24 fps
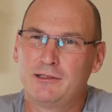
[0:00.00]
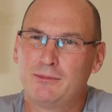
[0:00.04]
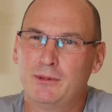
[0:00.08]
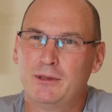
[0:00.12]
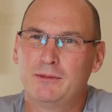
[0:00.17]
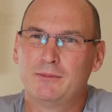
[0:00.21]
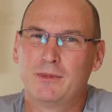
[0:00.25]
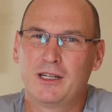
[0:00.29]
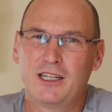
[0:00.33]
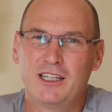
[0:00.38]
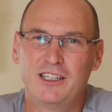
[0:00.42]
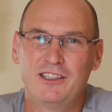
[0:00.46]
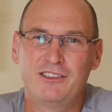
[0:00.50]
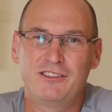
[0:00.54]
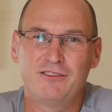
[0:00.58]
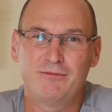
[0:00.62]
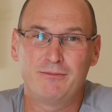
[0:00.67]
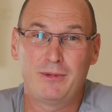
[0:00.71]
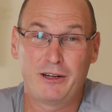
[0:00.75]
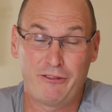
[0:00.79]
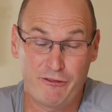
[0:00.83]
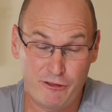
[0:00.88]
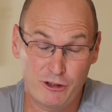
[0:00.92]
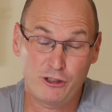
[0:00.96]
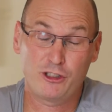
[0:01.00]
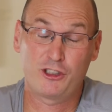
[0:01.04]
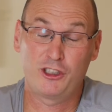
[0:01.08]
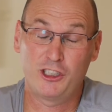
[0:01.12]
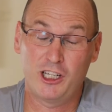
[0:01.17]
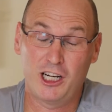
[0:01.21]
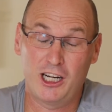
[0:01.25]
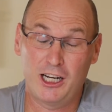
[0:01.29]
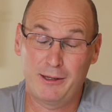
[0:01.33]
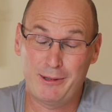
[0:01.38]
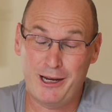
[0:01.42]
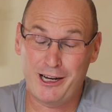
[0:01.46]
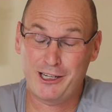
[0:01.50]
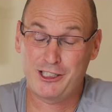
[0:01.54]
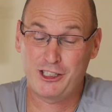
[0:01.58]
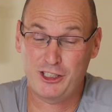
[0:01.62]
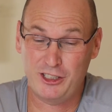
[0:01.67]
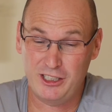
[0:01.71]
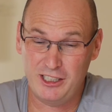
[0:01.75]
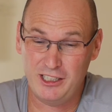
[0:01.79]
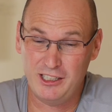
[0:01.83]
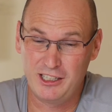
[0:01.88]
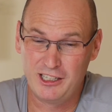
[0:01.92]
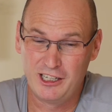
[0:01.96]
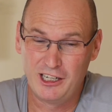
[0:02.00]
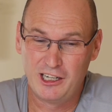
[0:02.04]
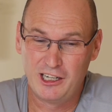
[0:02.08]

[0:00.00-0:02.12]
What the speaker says: But my first job actually,